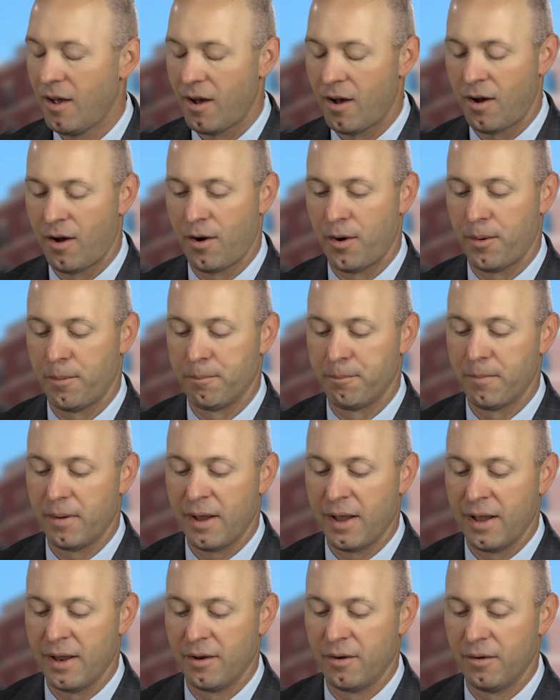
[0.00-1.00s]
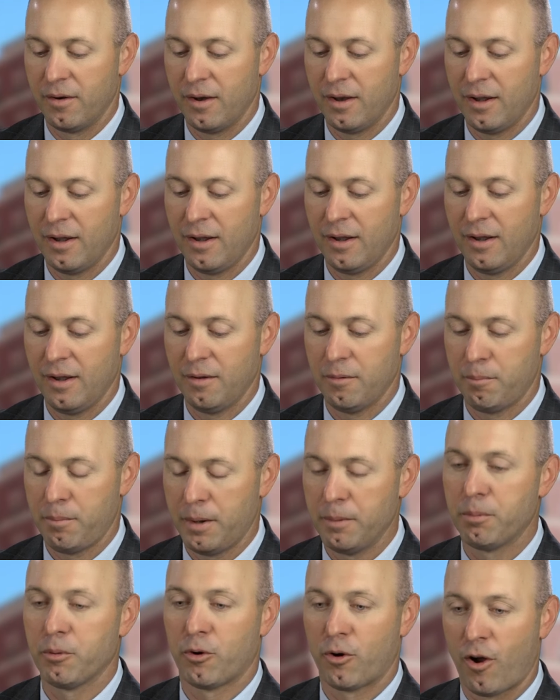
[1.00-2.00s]

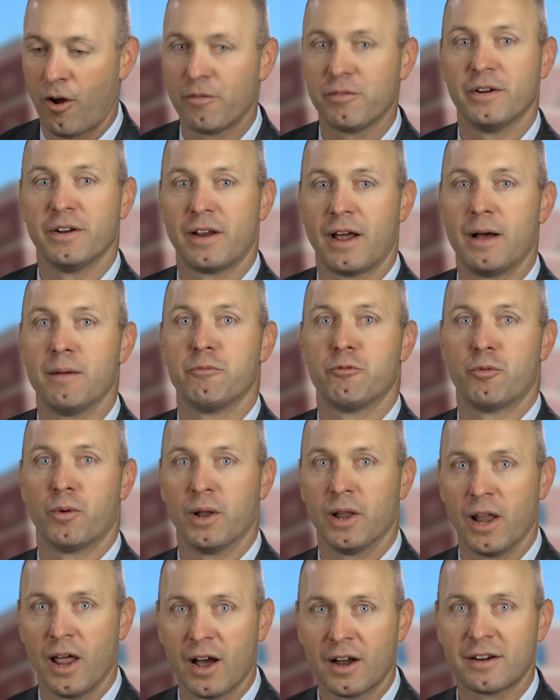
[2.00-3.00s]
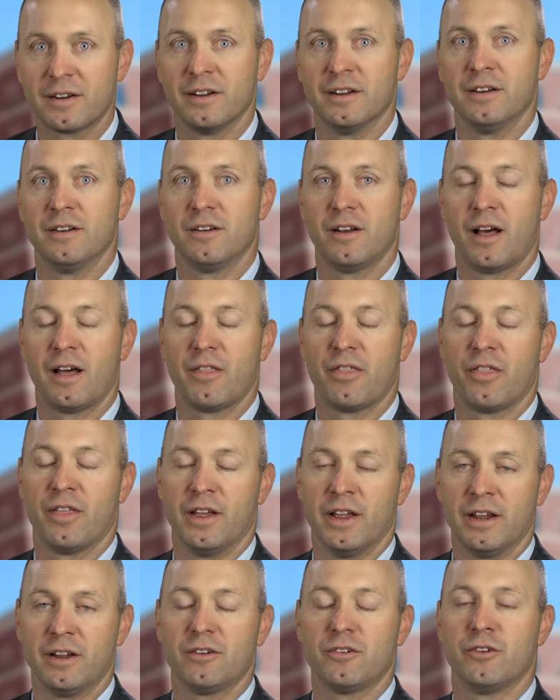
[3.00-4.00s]
People are oftentimes reluctant, I
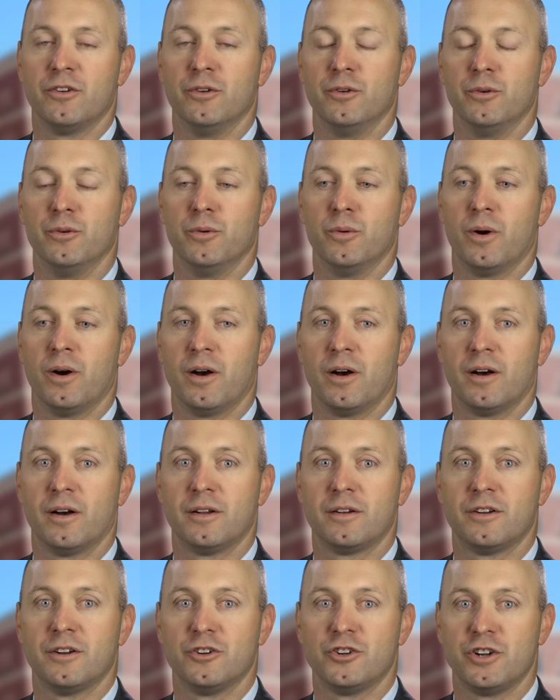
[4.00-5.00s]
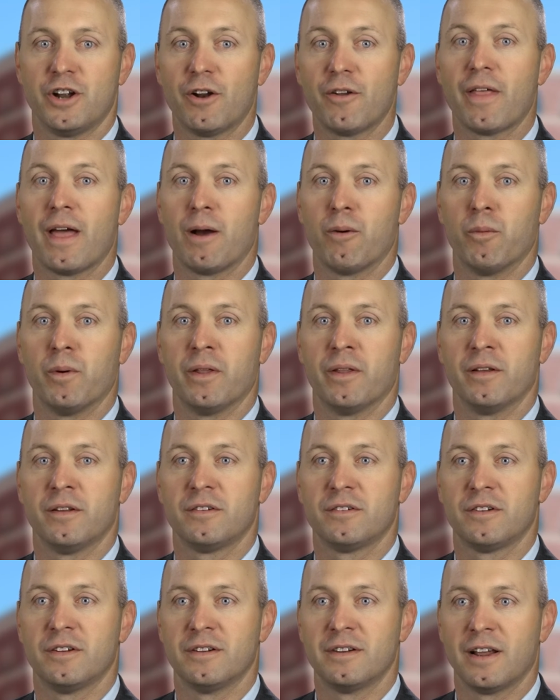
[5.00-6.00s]
think, to share that with
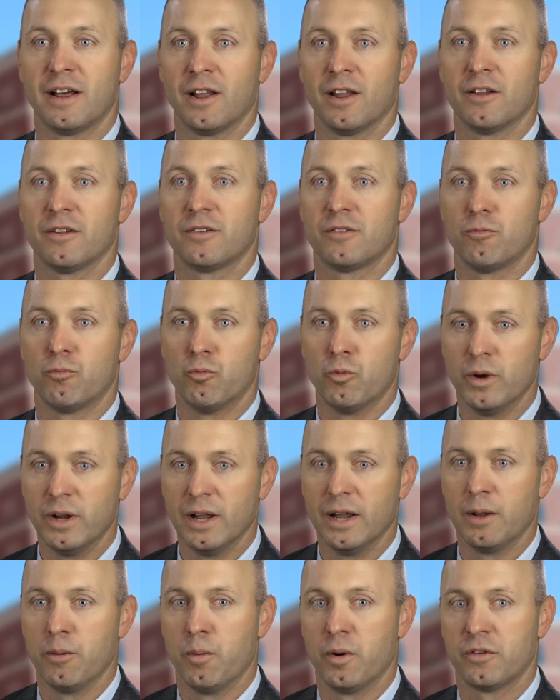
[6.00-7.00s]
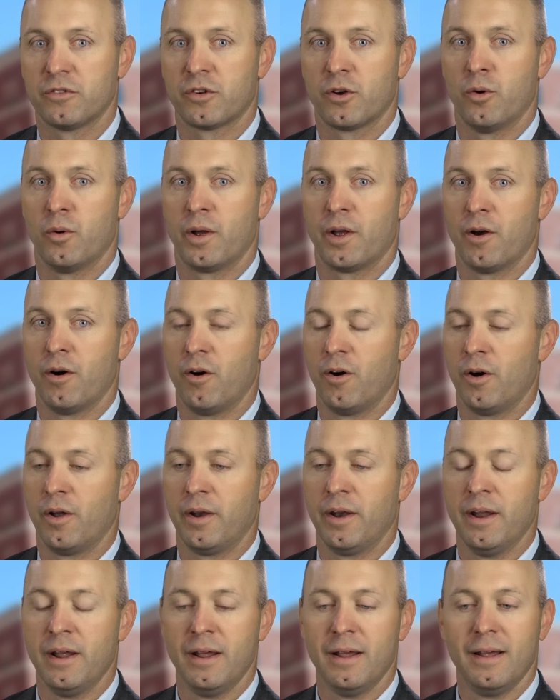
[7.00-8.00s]
us, to tell us really what's going
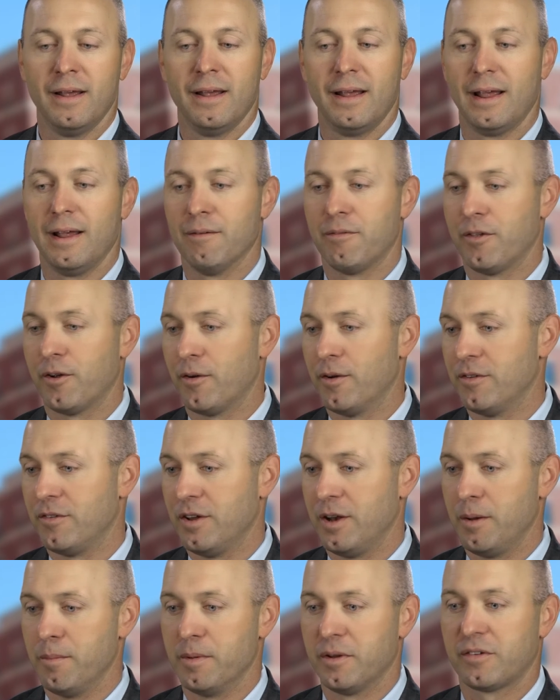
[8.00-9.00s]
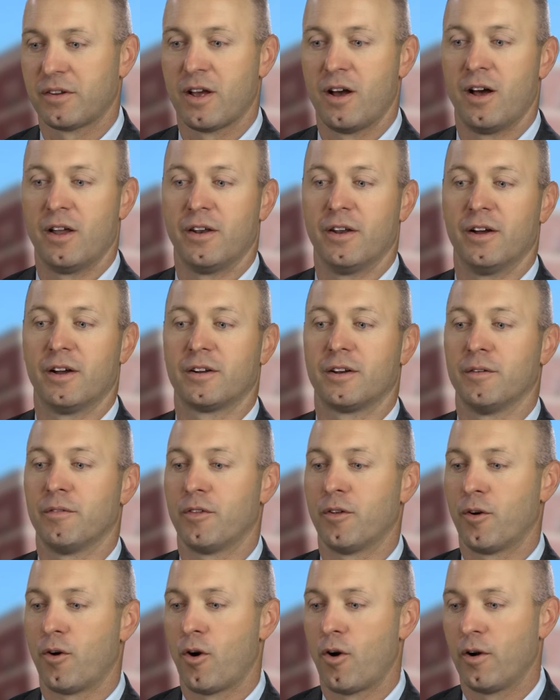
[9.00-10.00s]
on, if there is any misconduct,
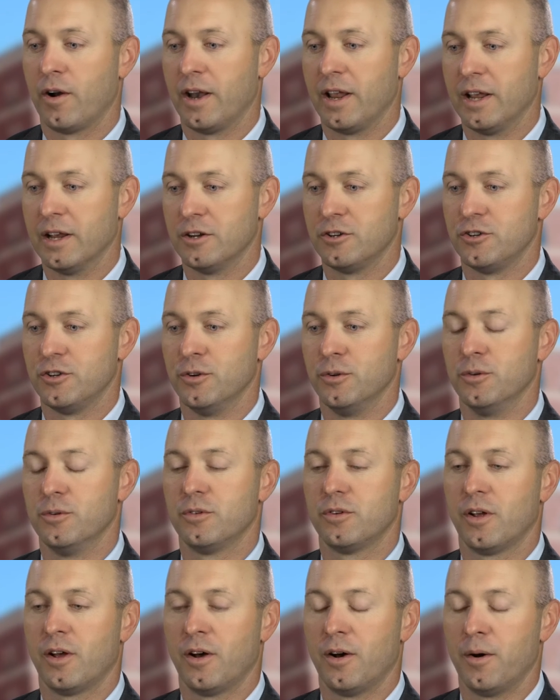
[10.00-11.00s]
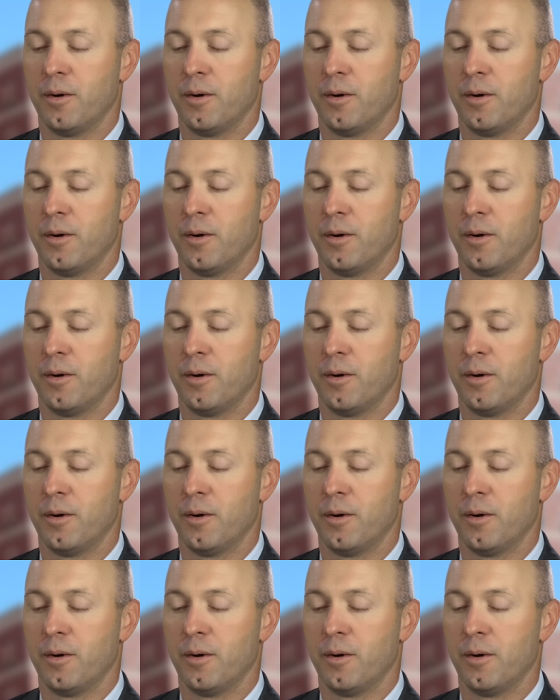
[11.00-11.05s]
if there are any issues.